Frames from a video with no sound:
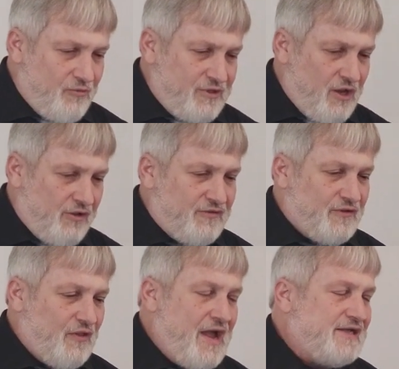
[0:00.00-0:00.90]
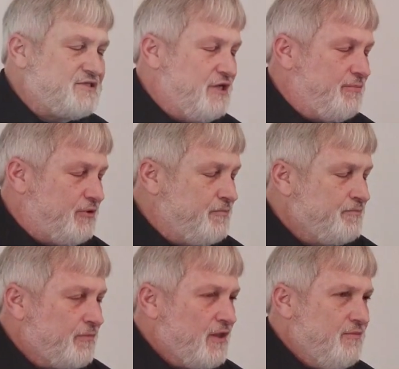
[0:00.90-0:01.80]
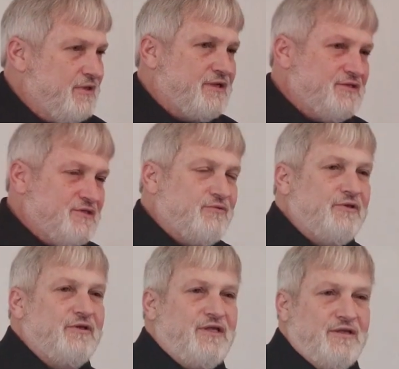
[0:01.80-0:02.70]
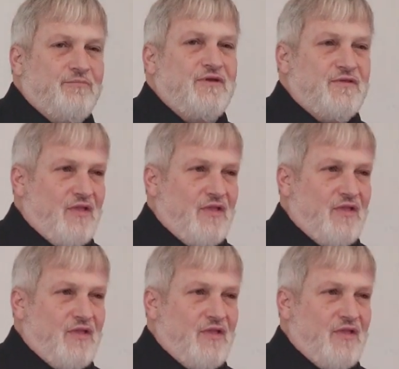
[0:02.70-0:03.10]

We call it the Last Supper because it would again be the